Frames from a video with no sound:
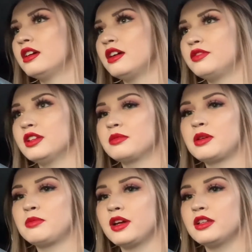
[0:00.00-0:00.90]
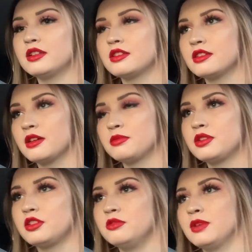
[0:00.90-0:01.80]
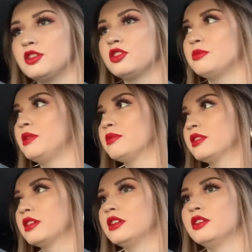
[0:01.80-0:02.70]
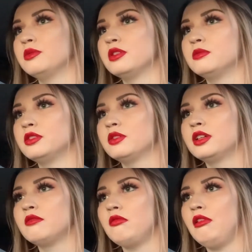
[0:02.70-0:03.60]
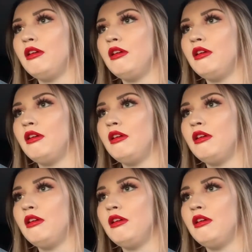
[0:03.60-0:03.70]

I feel like my brightness is up too much and people are gonna know what I'm doing.